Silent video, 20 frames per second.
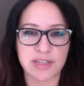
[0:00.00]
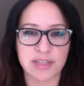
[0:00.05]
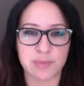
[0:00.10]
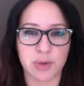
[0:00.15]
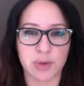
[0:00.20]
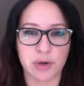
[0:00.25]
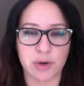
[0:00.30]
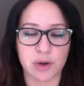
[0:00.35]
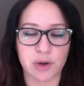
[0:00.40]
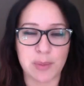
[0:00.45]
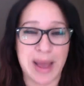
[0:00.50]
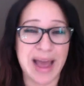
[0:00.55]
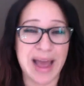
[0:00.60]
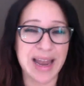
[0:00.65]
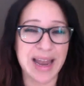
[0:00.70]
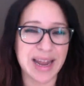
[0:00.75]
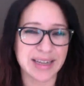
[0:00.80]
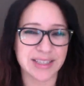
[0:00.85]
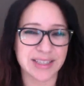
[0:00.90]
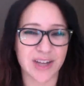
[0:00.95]
group, I
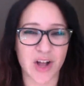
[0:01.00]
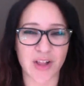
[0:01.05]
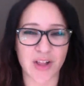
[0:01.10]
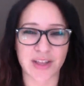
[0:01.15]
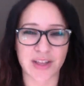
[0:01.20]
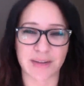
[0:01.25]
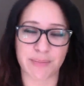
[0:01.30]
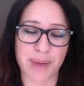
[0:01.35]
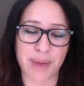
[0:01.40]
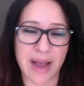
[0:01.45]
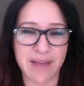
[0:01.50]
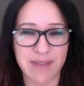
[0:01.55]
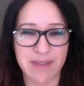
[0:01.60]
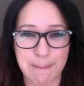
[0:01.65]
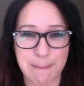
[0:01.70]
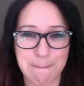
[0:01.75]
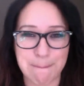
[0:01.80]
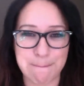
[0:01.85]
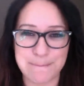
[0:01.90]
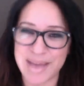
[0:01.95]
like to call it a private
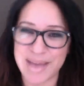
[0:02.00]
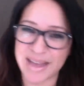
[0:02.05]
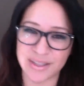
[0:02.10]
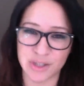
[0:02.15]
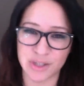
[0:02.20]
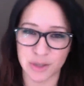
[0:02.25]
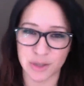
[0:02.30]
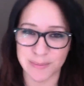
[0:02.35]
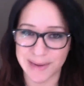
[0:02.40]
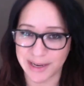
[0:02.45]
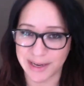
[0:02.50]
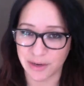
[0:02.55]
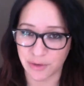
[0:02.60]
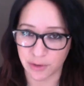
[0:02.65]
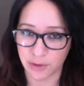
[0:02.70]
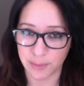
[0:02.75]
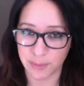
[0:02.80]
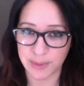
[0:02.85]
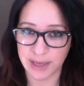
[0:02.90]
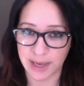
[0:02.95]
mastermind group,
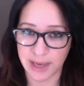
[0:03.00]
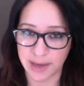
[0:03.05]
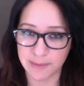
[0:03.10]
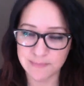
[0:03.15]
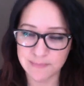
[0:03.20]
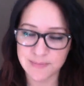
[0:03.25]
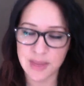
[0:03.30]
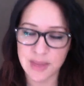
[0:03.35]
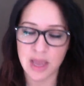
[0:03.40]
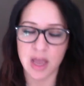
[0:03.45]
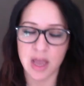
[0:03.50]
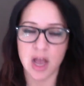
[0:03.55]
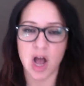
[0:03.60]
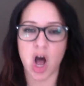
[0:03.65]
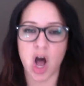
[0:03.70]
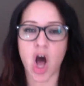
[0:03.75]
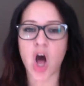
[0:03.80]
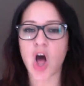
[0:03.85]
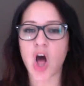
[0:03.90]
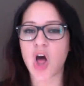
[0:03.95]
okay?
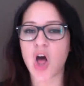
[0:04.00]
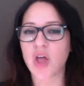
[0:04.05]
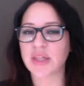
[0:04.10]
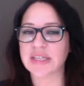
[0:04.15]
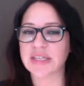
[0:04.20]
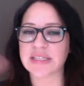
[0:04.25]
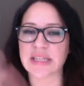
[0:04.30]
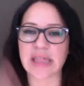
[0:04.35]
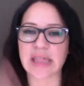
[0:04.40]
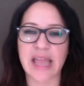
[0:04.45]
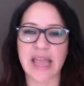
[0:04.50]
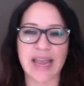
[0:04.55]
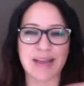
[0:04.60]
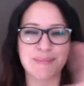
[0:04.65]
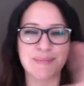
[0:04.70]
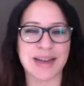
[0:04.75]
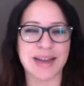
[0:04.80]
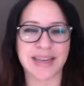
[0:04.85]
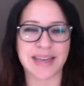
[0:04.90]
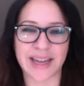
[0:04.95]
All these
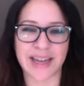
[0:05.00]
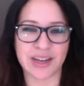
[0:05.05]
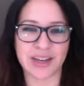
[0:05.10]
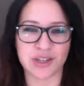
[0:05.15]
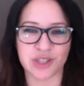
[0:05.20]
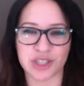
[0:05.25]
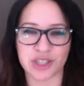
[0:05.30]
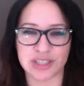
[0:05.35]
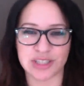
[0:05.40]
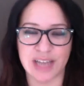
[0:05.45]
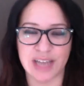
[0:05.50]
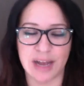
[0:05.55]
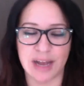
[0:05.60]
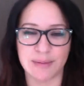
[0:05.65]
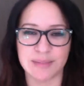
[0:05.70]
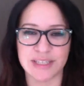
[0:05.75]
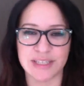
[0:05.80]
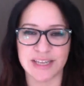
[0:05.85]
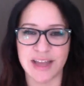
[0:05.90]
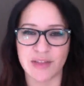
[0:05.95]
like-minded energies come
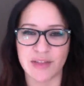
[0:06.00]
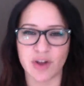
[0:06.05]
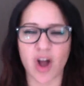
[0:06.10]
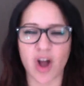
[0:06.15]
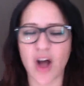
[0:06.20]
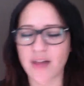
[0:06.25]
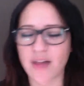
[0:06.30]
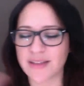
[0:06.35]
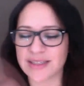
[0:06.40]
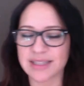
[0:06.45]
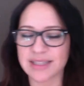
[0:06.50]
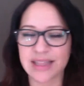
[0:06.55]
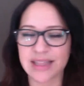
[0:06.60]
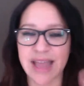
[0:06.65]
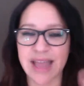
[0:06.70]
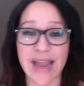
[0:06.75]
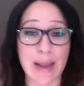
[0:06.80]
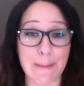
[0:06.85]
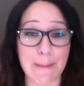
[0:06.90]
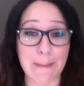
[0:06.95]
together. All these
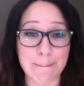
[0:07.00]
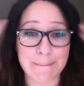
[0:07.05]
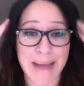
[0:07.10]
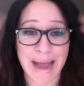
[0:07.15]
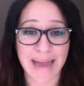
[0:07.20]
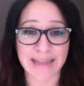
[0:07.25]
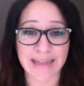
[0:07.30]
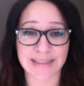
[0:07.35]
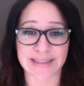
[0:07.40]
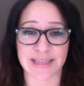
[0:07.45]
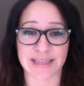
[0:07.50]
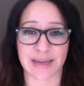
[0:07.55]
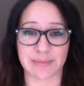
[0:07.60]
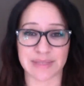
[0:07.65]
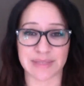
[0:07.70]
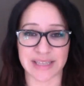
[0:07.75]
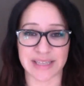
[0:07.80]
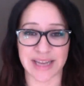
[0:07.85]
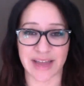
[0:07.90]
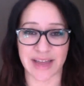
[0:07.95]
like minds
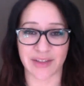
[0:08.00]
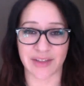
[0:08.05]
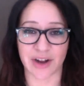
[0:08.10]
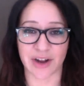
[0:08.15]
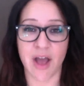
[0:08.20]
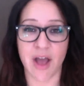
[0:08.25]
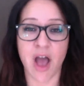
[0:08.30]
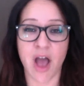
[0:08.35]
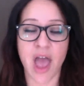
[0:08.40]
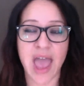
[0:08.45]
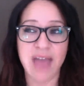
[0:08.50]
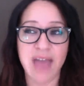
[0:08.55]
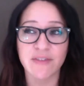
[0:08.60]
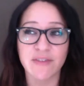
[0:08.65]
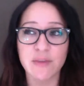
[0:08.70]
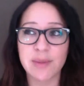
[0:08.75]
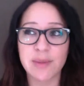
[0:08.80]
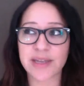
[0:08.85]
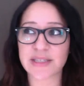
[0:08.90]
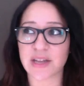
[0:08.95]
come together.
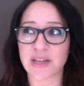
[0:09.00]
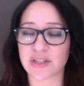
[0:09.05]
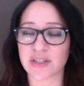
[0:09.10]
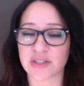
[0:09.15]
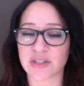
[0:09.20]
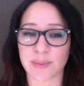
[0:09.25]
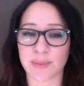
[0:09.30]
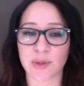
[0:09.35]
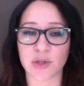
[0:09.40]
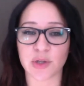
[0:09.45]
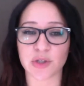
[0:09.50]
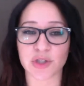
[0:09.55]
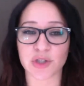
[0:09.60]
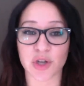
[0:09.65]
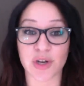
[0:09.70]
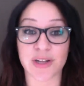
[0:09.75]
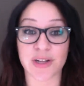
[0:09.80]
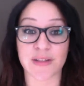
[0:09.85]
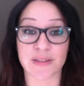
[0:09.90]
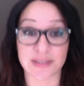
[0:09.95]
Everybody's on a similar
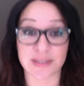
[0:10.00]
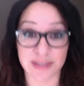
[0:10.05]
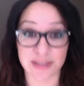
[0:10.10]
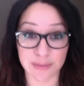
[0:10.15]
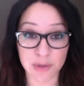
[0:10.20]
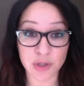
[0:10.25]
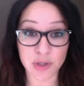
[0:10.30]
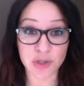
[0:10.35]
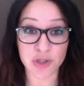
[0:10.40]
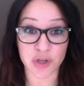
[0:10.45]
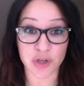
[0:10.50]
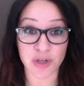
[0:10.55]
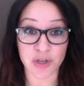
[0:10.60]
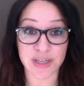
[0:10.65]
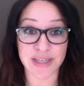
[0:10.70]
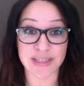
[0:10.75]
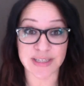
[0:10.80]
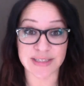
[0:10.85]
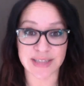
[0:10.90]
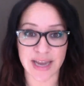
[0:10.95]
journey, and the similar journey
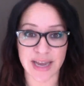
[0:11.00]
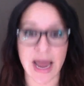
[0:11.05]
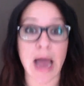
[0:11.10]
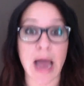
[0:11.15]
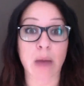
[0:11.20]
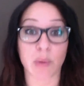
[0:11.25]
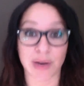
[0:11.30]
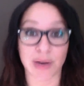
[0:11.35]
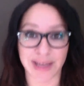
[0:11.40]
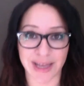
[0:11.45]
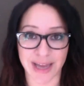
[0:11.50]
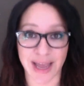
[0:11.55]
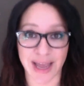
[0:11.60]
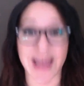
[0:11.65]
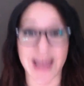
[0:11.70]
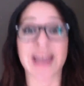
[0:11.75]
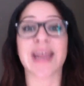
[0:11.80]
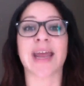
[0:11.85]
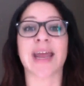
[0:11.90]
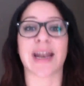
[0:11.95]
is that I want to get
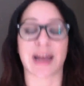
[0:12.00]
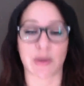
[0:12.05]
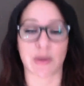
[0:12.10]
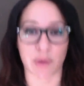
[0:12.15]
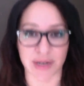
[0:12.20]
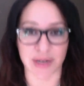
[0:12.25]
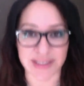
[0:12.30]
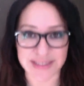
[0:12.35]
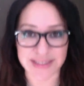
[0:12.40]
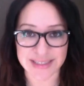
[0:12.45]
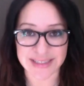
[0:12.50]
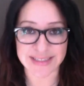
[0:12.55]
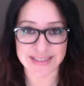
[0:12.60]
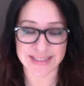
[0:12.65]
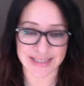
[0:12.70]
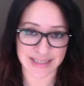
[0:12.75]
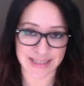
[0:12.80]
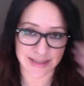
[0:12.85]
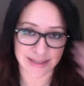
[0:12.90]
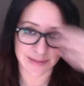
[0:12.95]
ahead and I want to succeed,